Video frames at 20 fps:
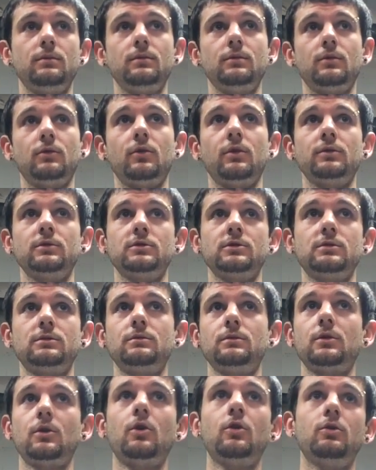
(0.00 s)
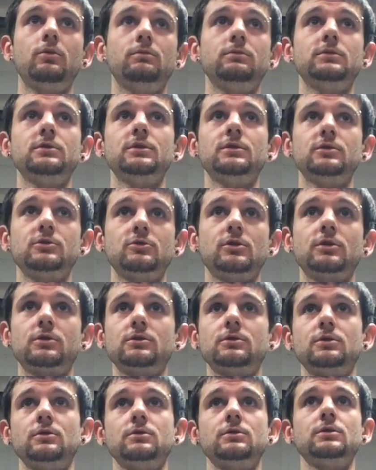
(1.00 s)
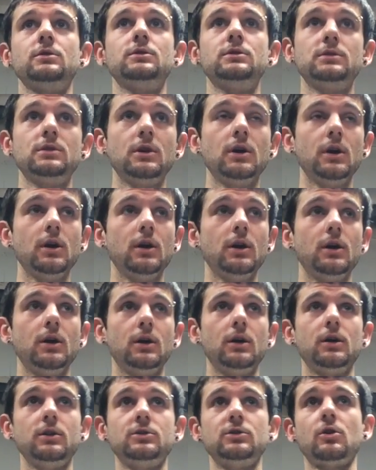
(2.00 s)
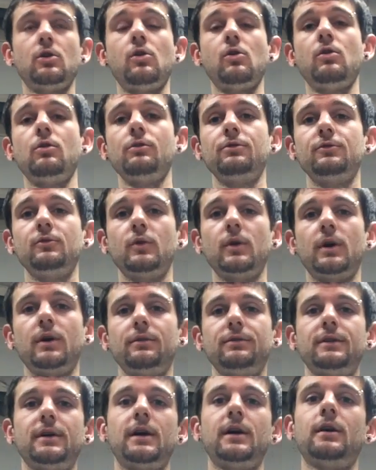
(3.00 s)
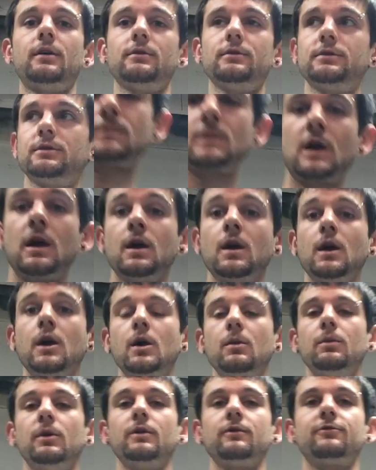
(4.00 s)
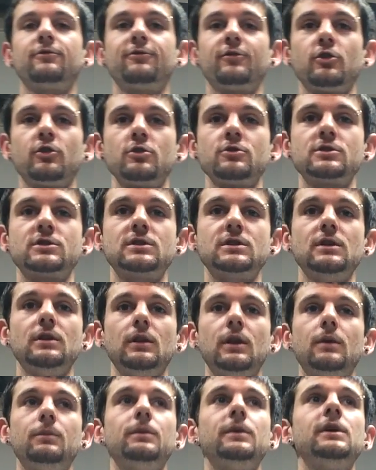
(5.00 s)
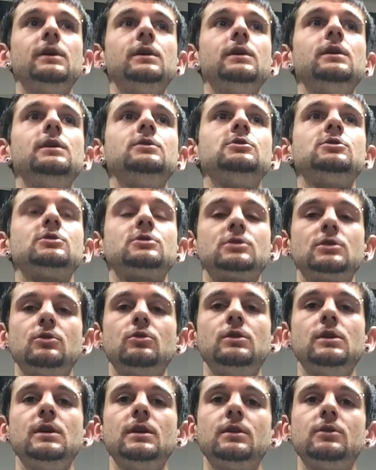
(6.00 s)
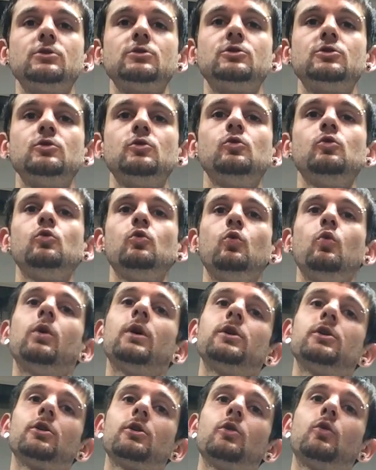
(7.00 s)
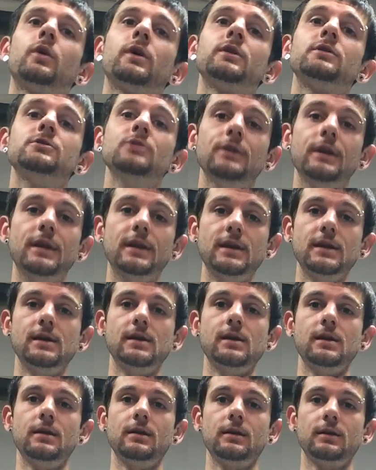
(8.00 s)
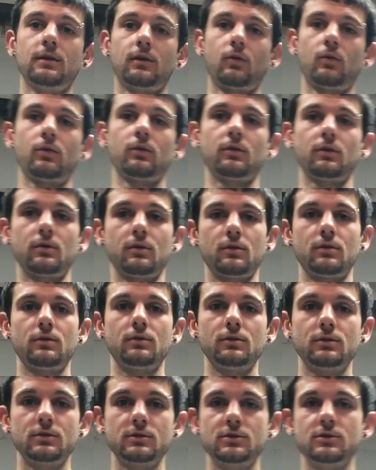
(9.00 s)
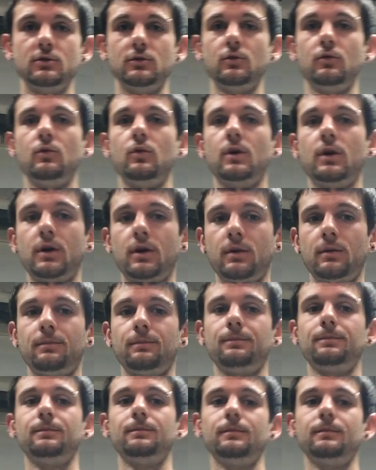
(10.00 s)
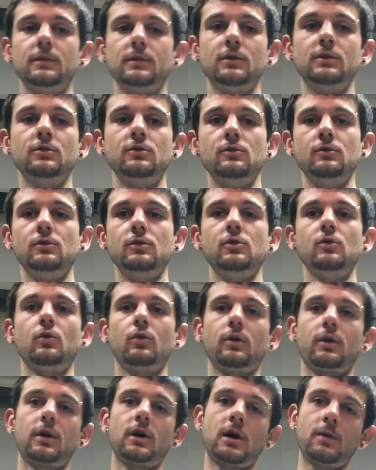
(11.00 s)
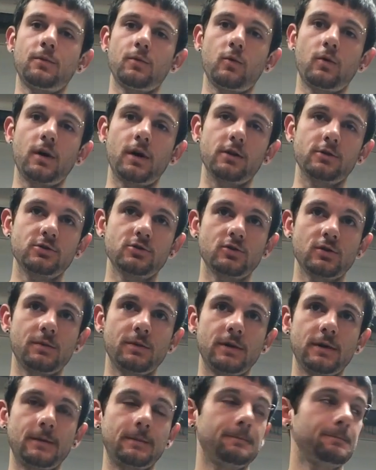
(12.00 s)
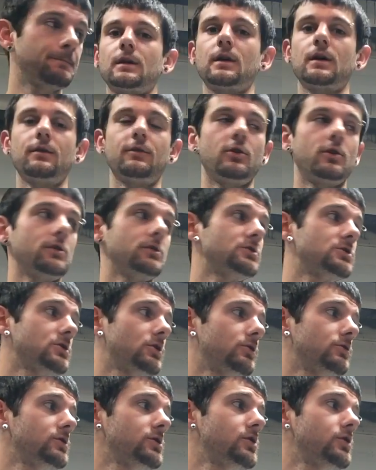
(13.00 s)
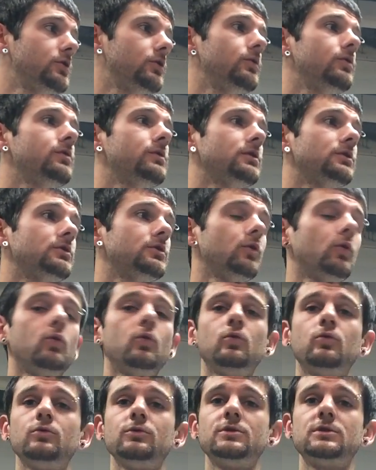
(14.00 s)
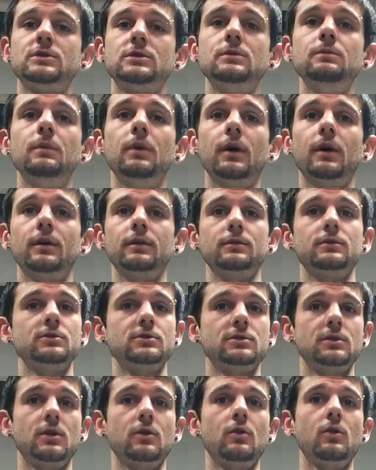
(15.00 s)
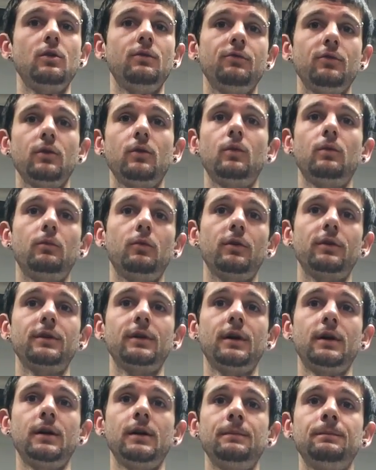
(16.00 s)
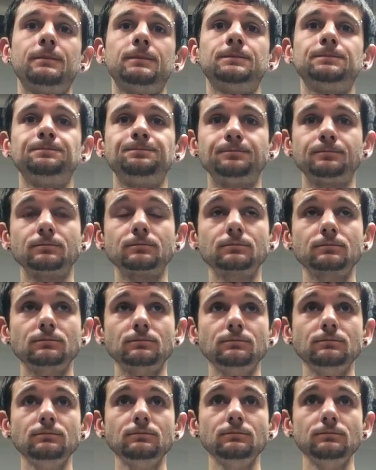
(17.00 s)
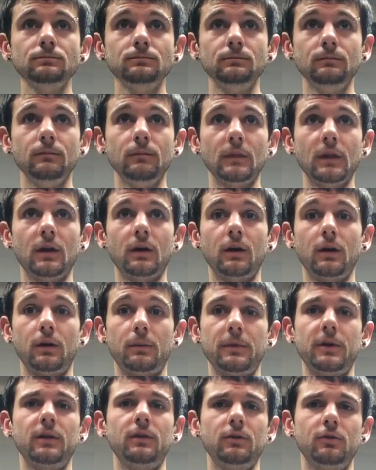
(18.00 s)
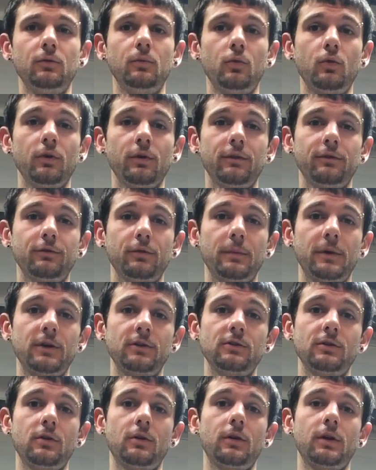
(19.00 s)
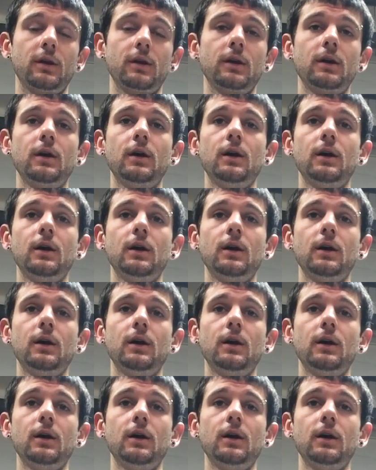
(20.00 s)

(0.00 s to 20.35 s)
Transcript: or in homes and structures, it's all throughout the house. But first, let me just get into what you're going to need in order to do your copper wire stripping. I've already shown you the tools, but just to go over it one more time, and a little more information on it.